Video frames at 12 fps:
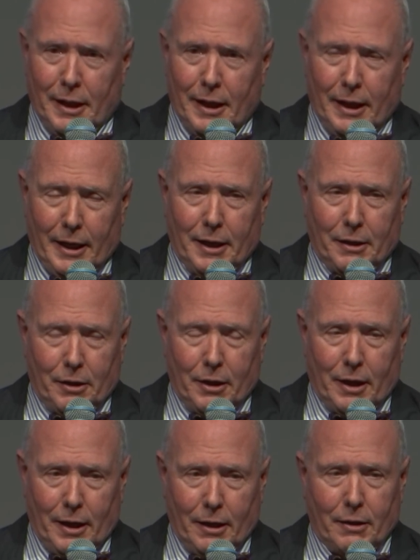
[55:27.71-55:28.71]
And
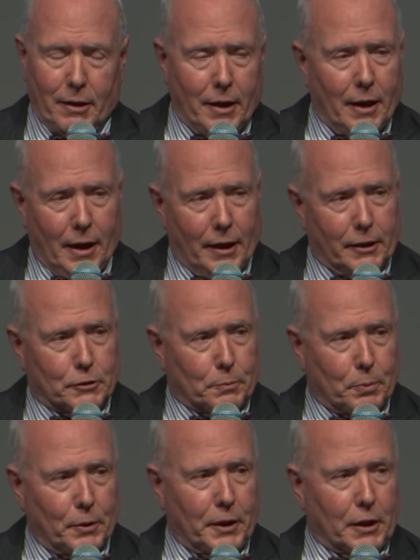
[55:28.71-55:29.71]
it's
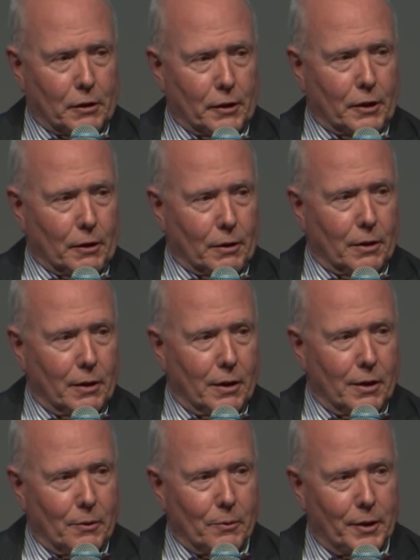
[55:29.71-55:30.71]
pretty clear
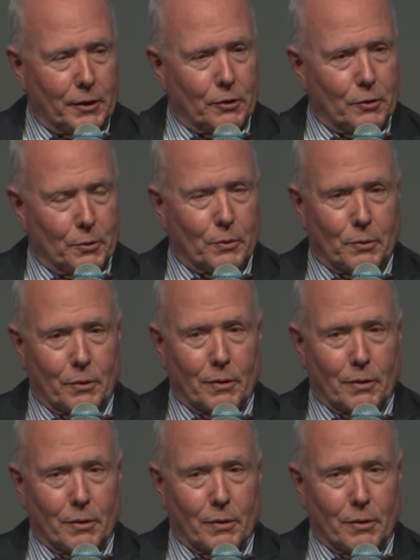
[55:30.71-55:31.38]
when you